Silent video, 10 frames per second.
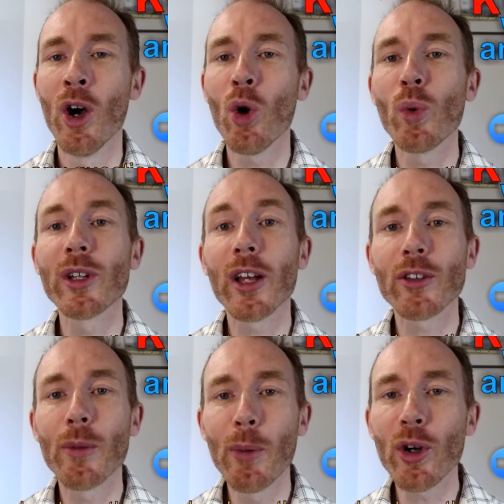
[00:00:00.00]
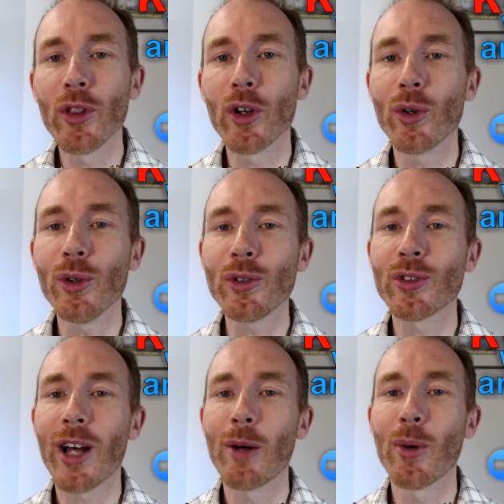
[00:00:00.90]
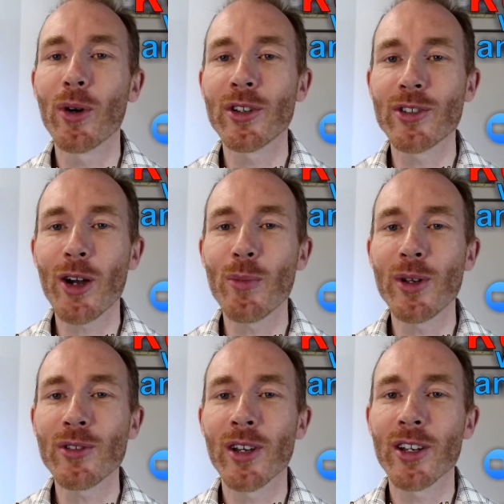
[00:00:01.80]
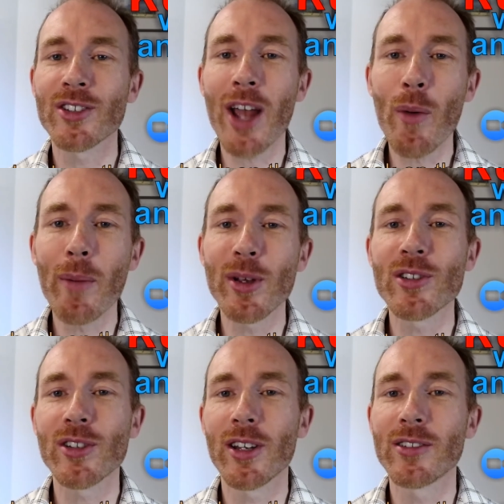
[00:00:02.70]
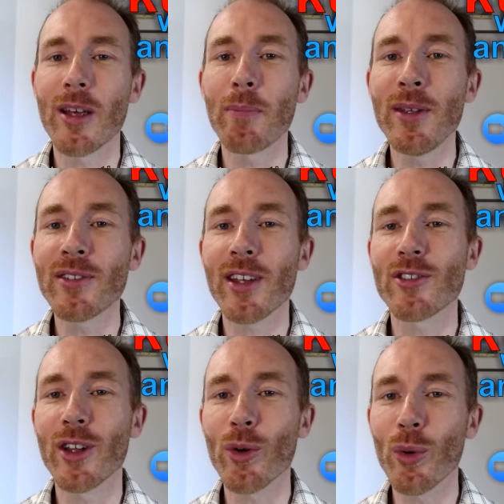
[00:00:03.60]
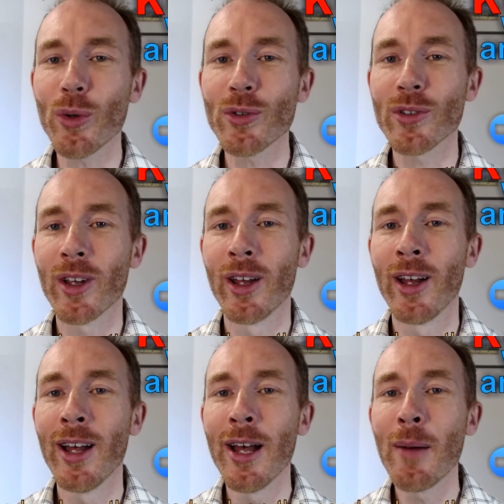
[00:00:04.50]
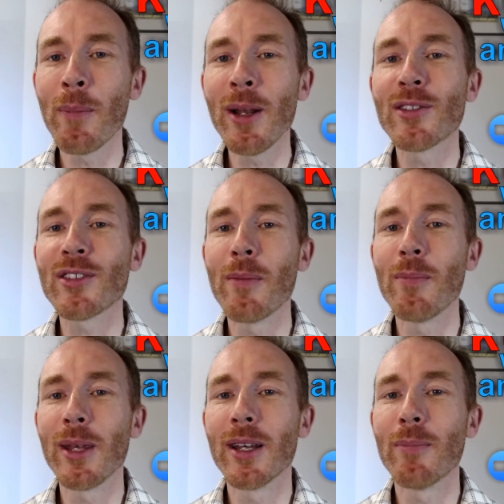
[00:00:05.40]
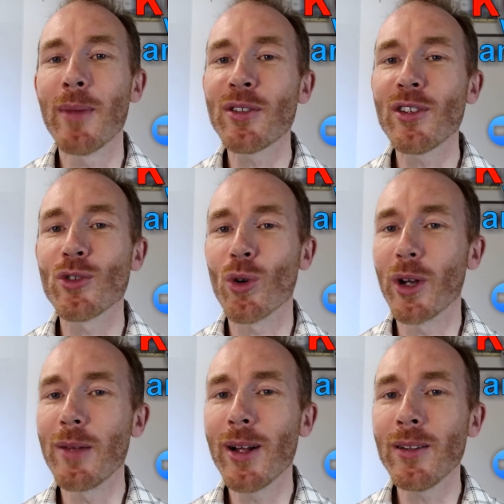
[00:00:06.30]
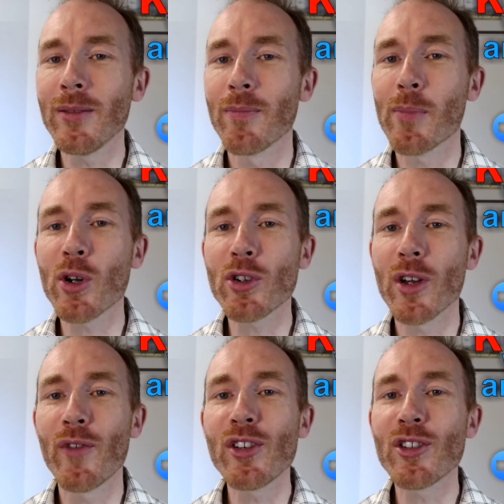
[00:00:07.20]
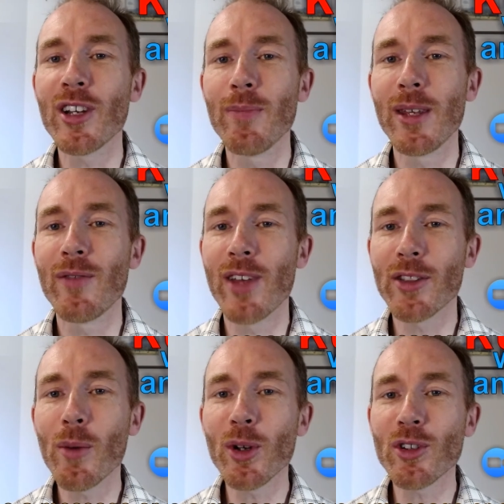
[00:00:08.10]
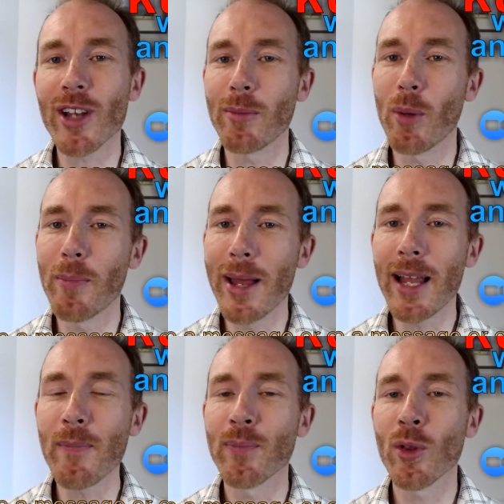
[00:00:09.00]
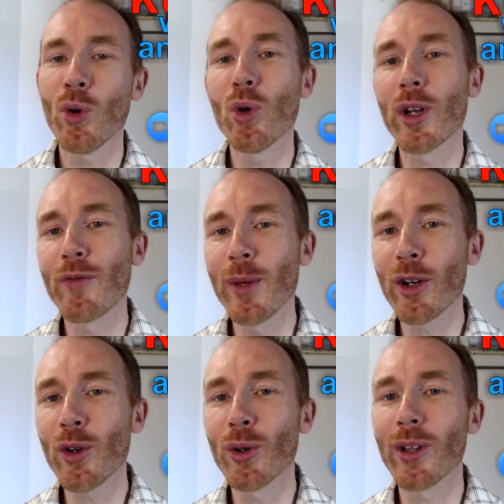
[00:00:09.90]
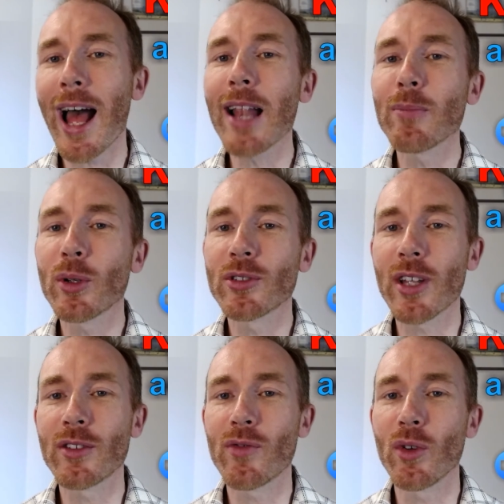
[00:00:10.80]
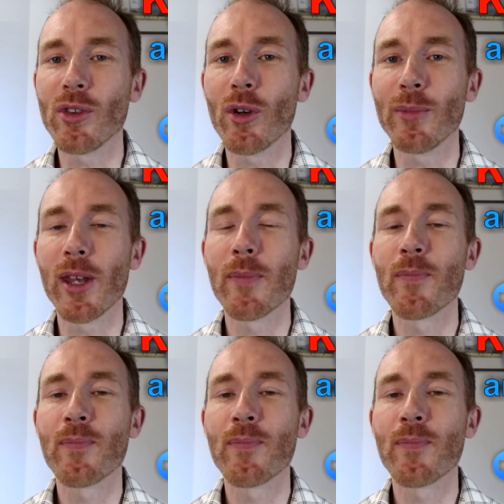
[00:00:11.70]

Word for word: or would like to book on the course, albo chciałbyś, chciałabyś się zapisać na kurs, please send me a message or email. Proszę wyślij mi wiadomość albo maila, or give me a call, albo zadzwoń do mnie.